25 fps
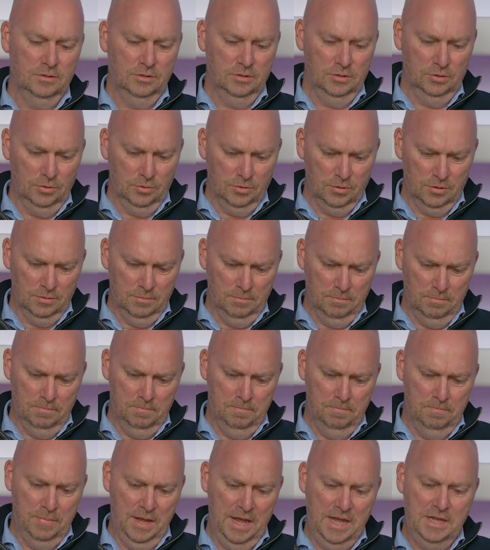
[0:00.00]
your
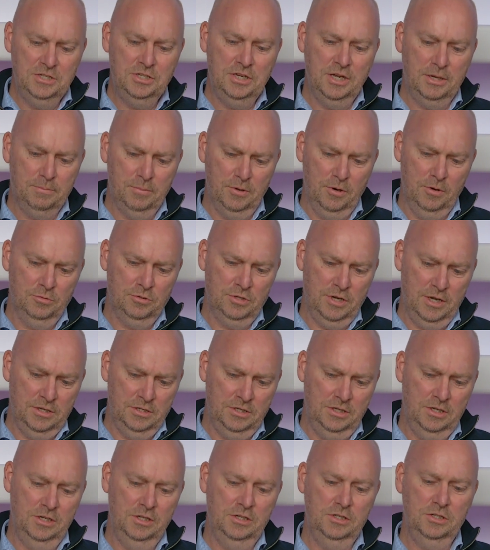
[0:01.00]
basic
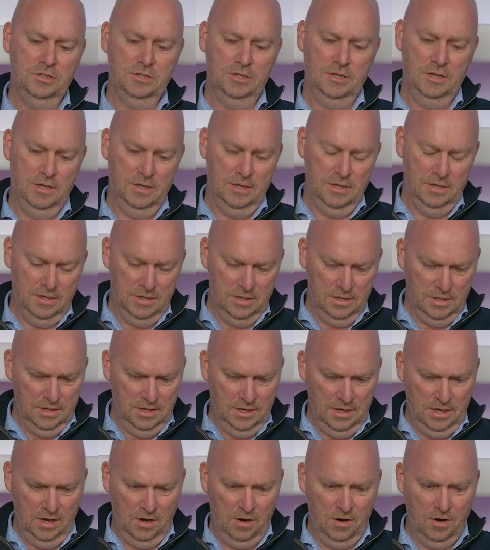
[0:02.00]
processes
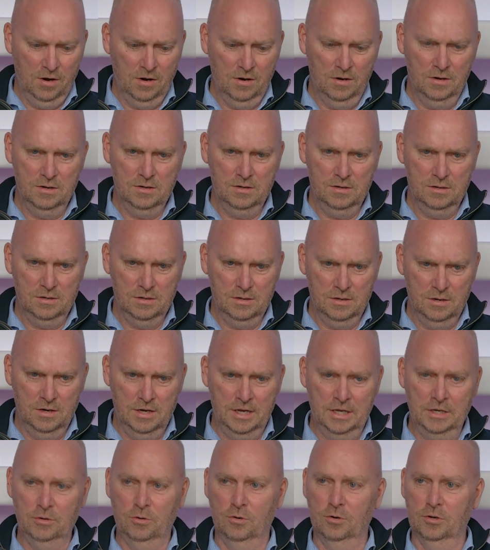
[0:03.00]
are
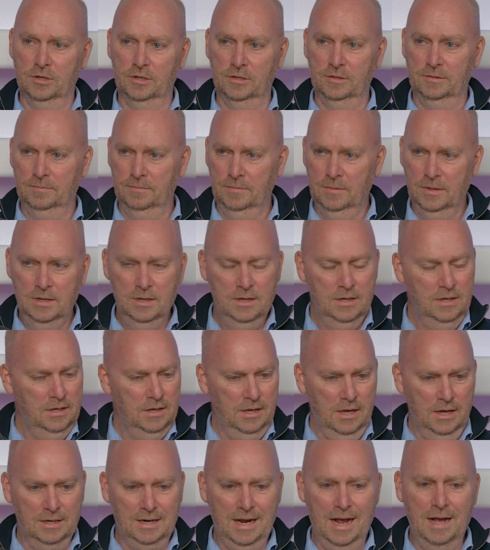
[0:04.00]
in order.
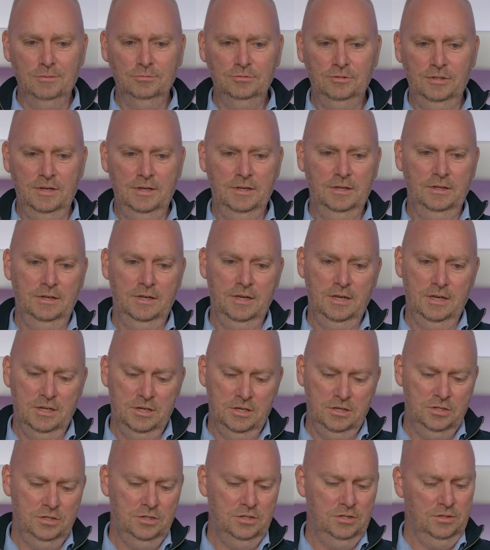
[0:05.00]
Accounting
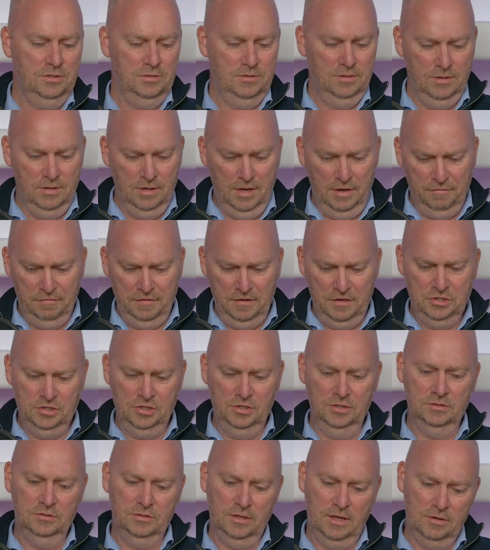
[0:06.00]
is
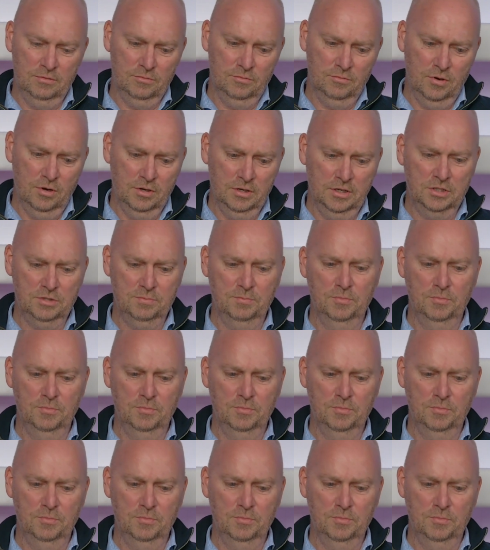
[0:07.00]
efficient and running